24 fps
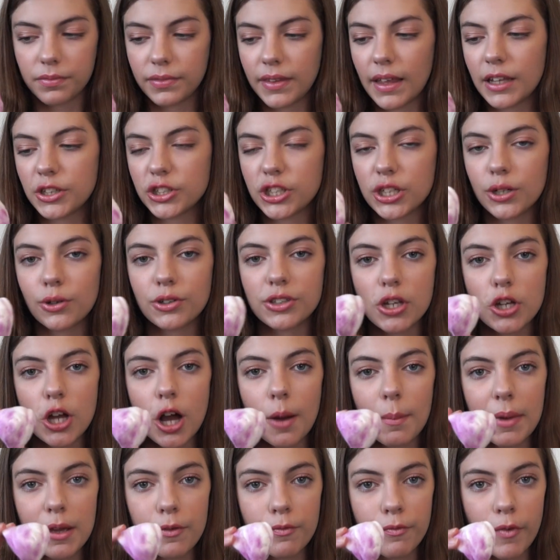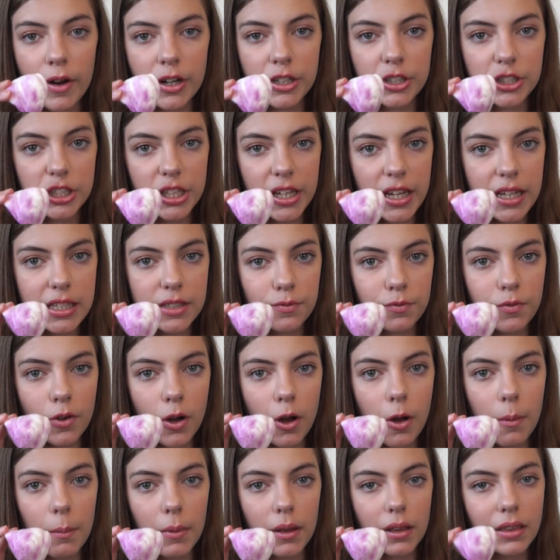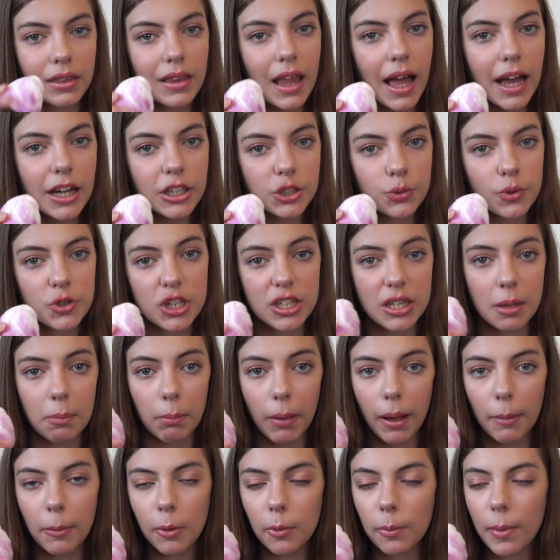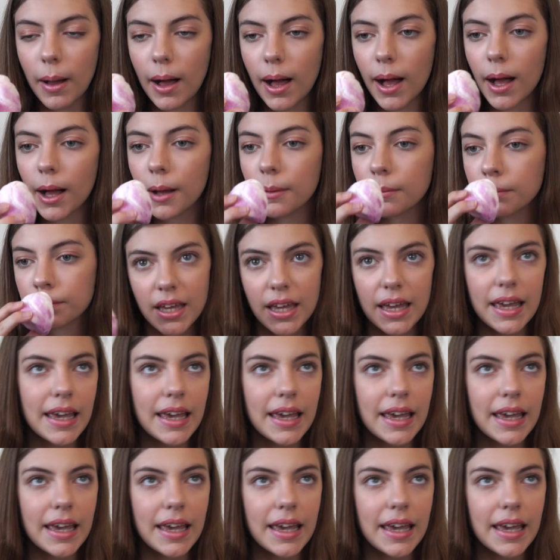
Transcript: Then she also got me French Kiss from Lush, which is a bubble bar.